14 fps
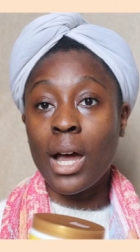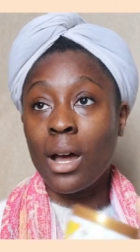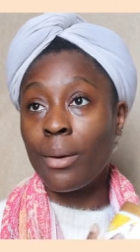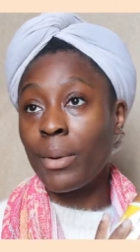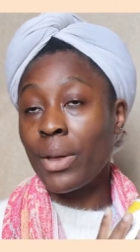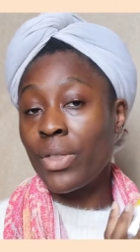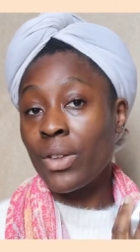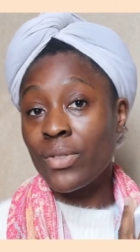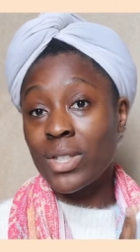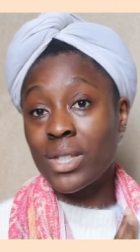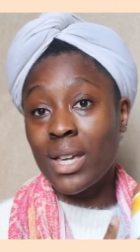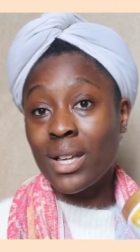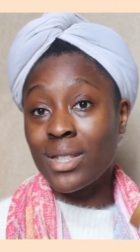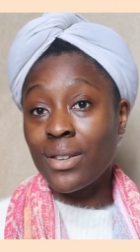I think
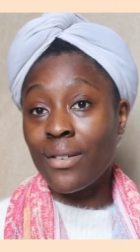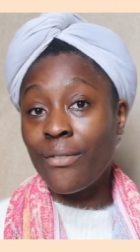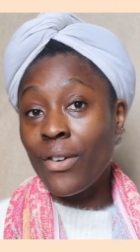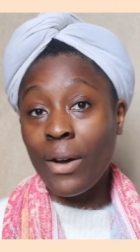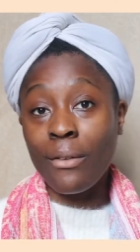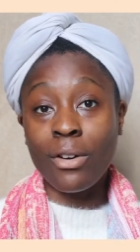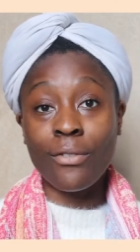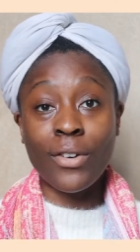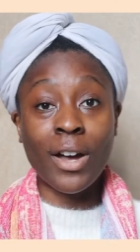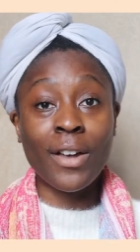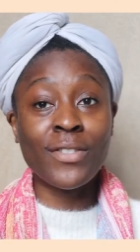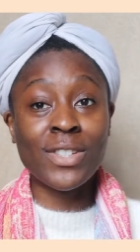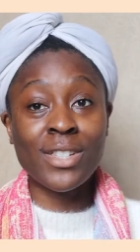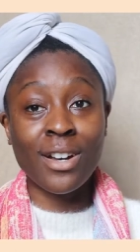this gets 5 out of
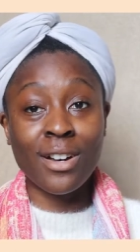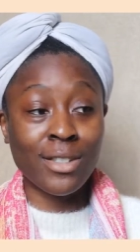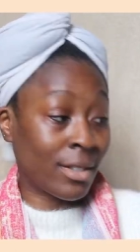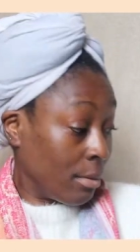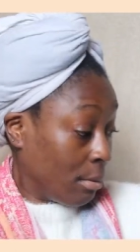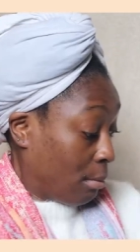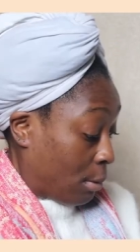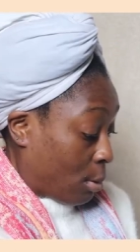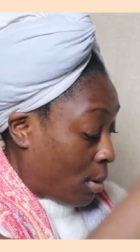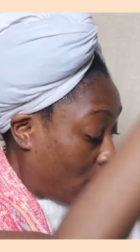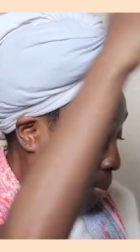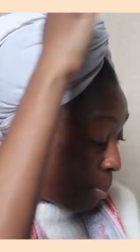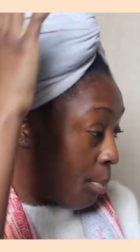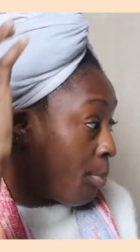5 stars. Ooh.